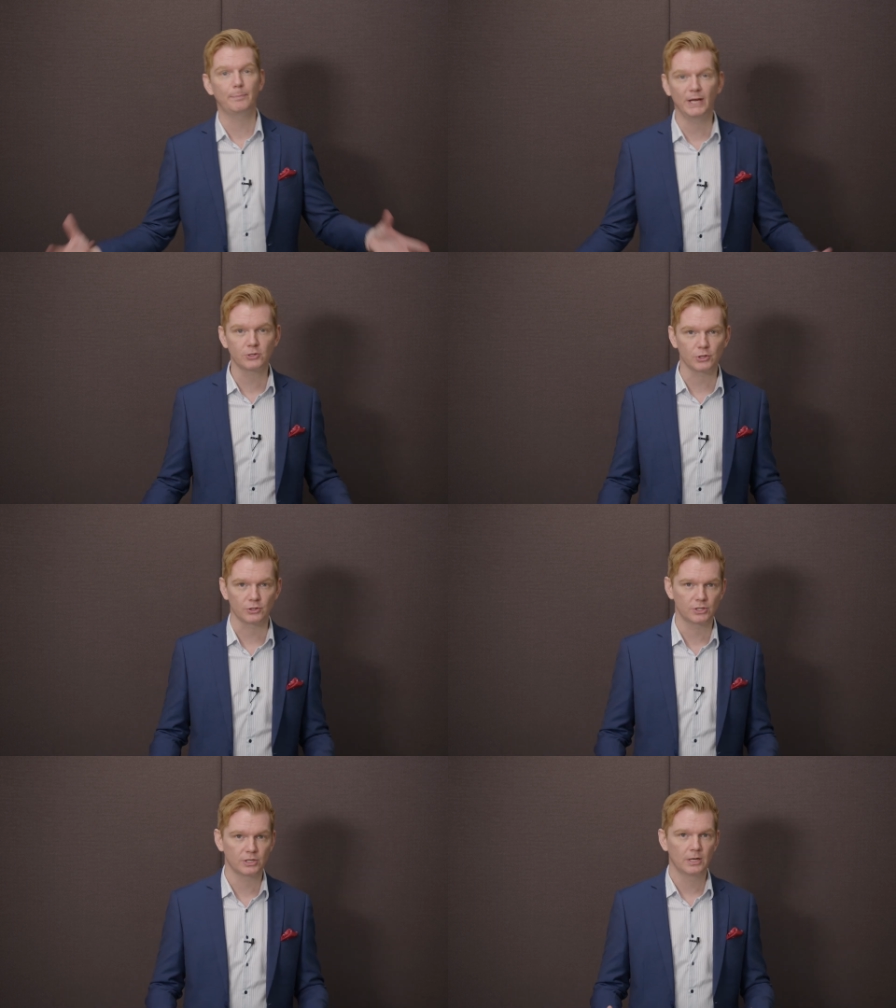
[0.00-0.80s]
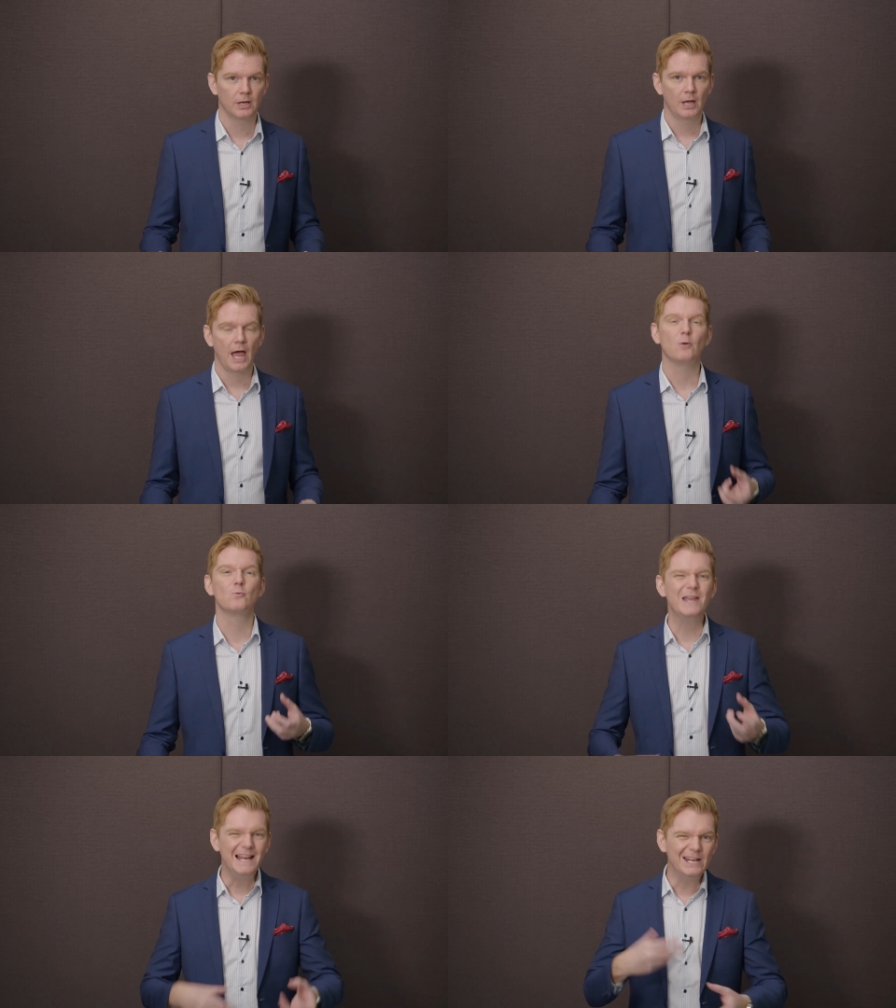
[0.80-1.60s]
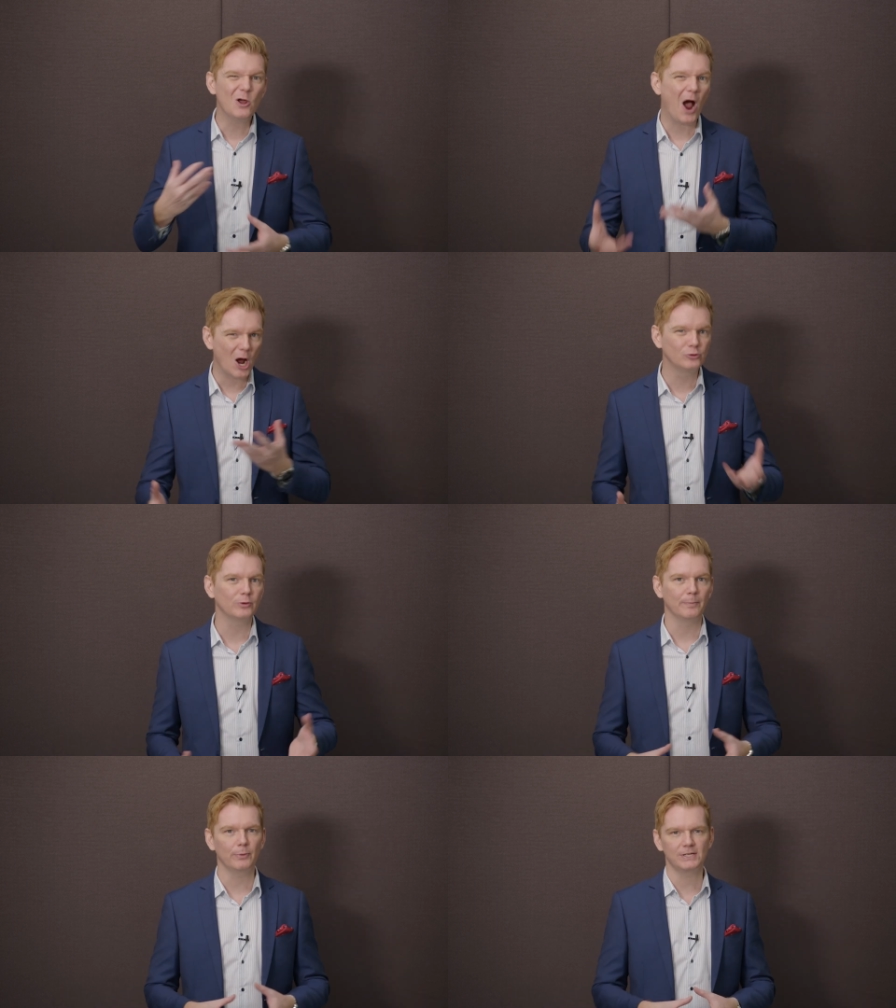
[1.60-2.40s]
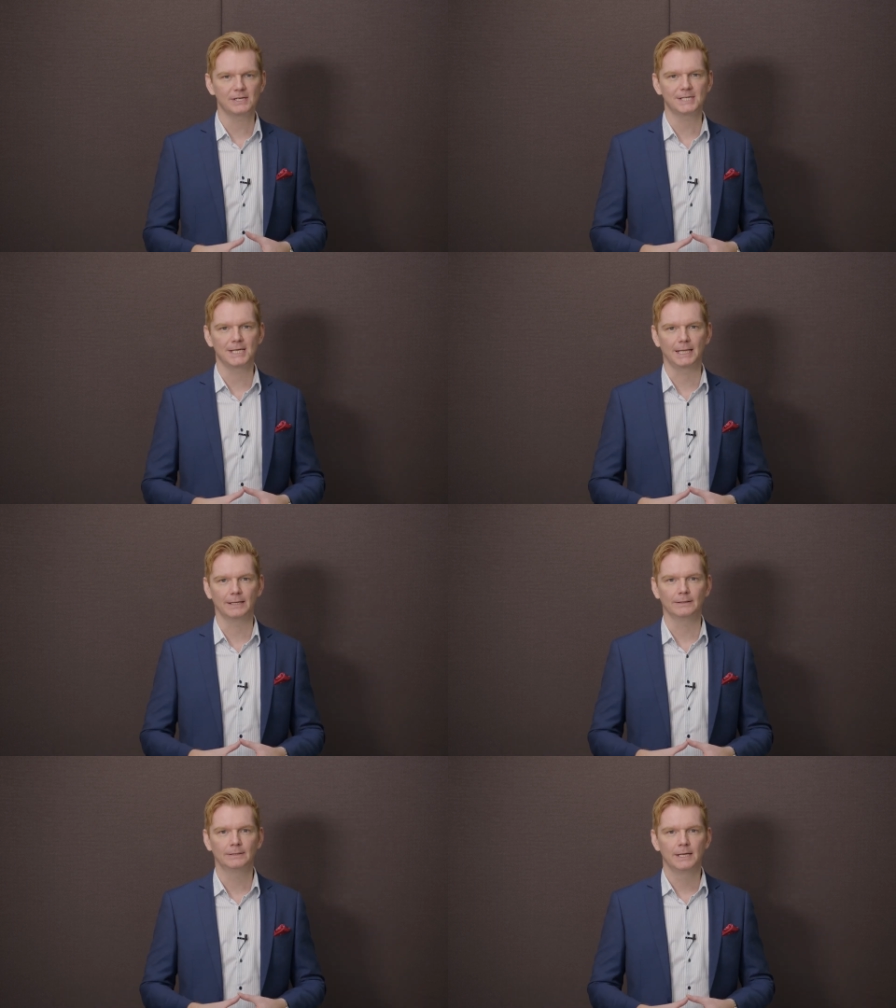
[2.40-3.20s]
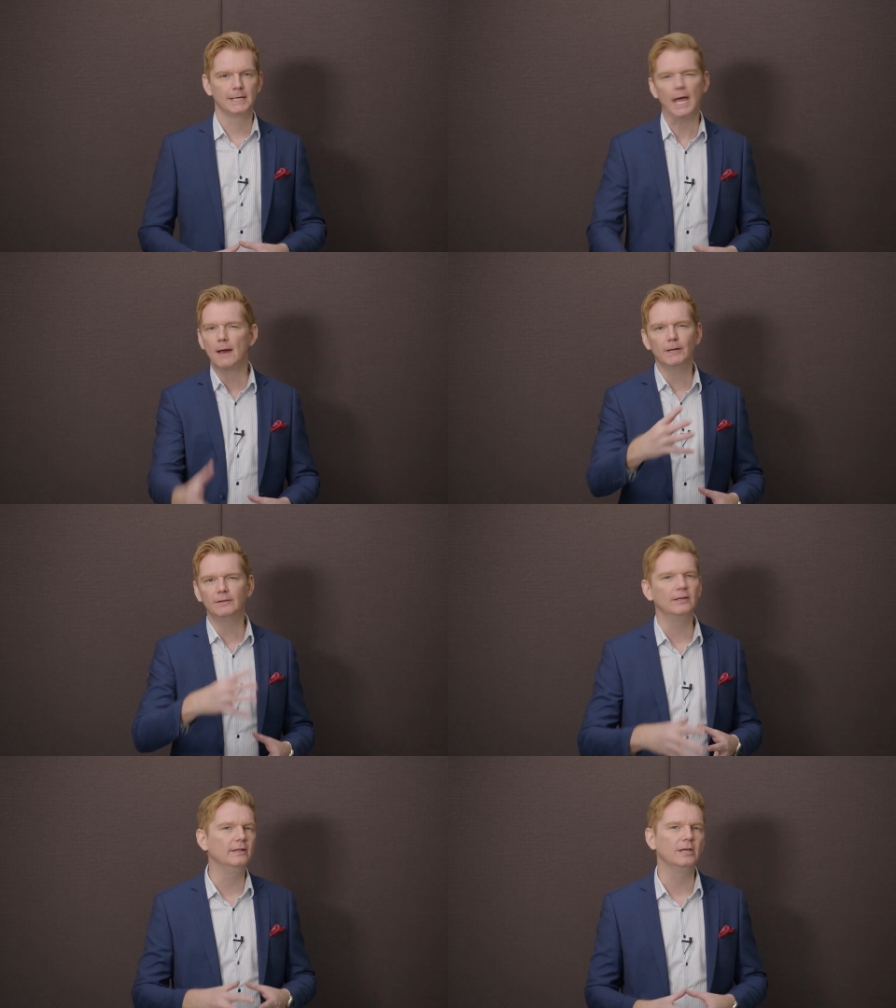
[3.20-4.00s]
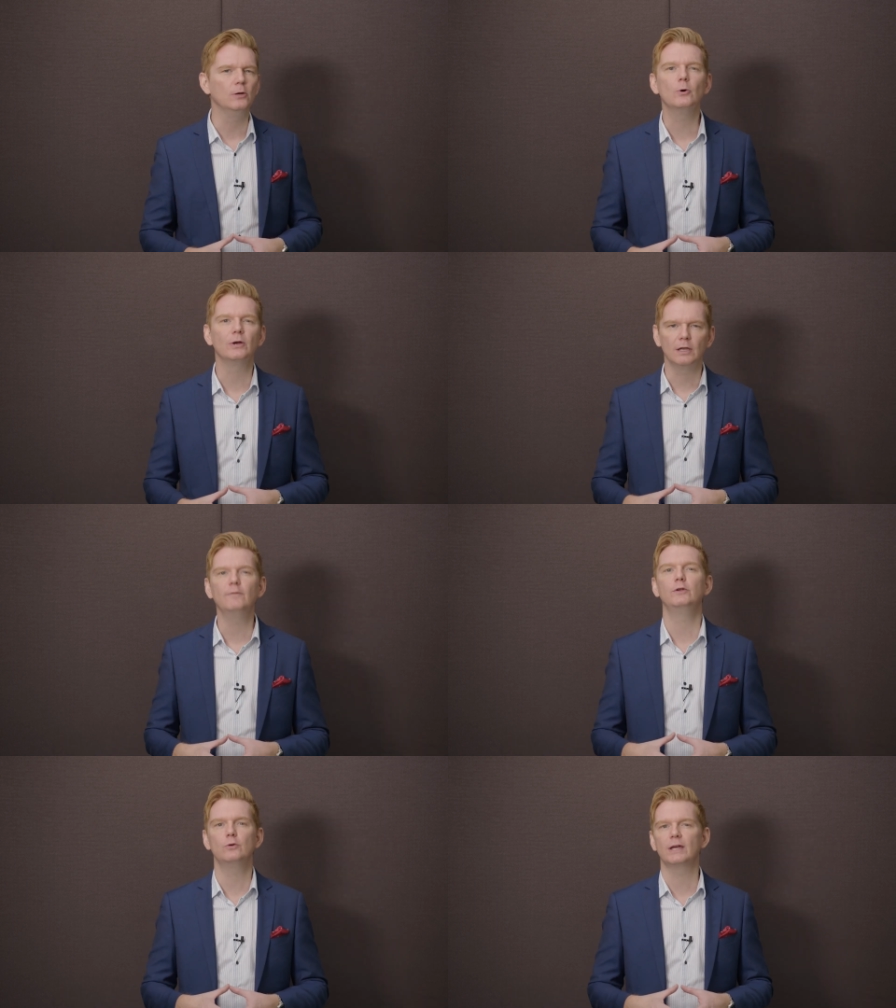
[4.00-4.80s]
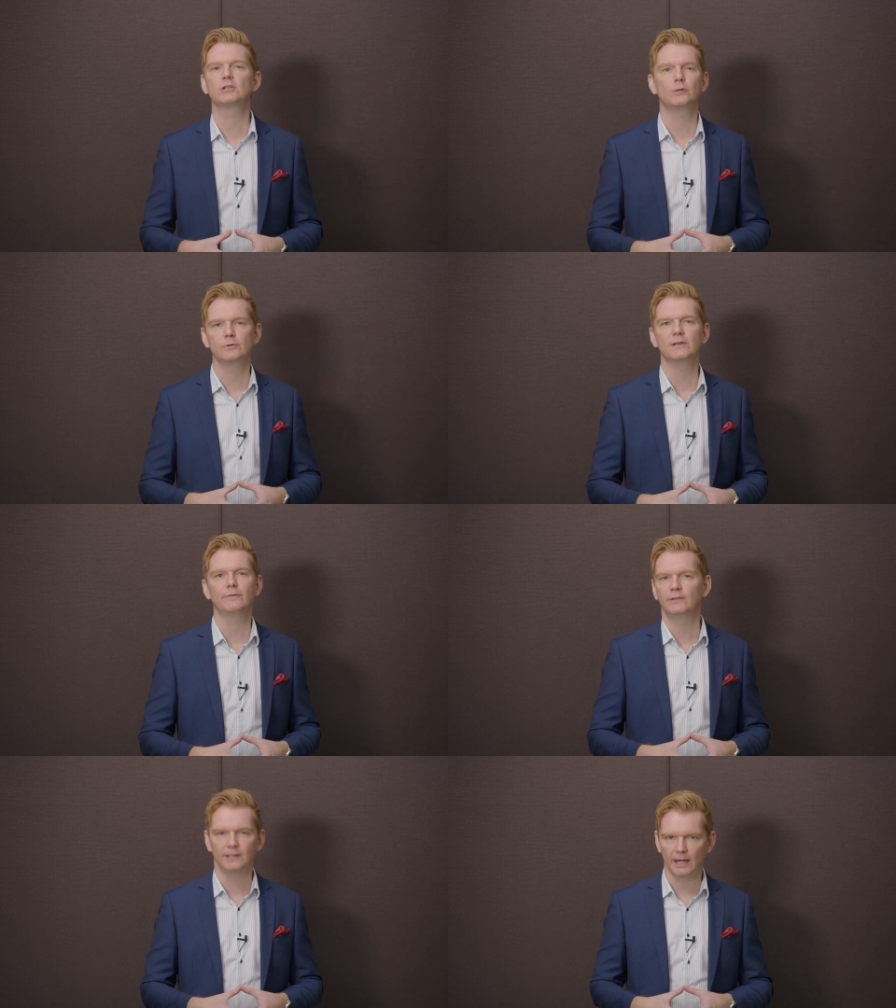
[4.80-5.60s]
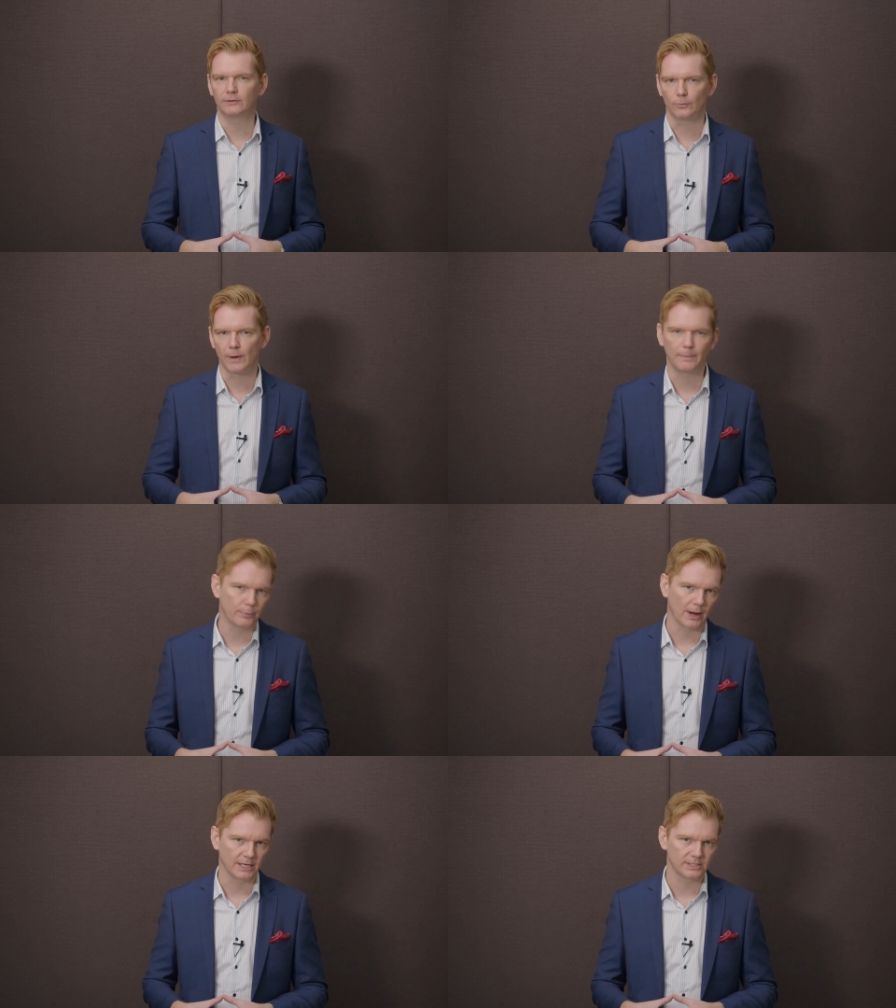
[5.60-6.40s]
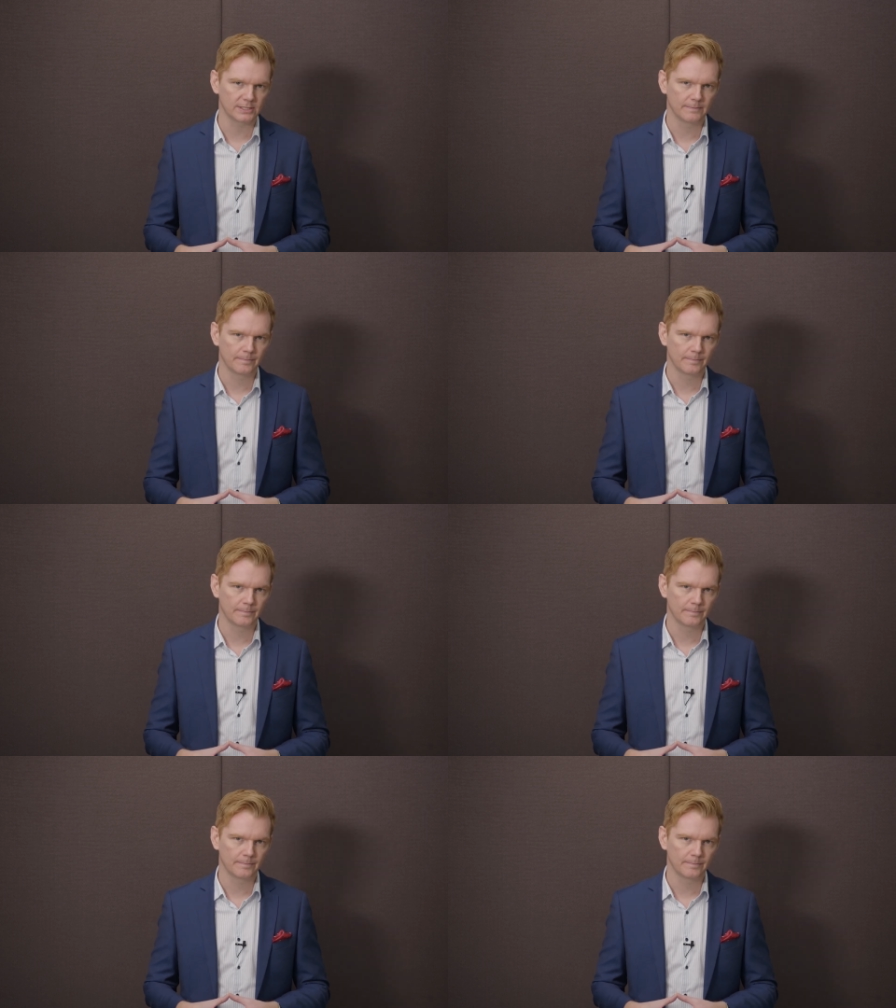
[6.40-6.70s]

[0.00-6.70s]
pictures, and really know how to impress a seller, guaranteed he will give you exclusivity at the right price.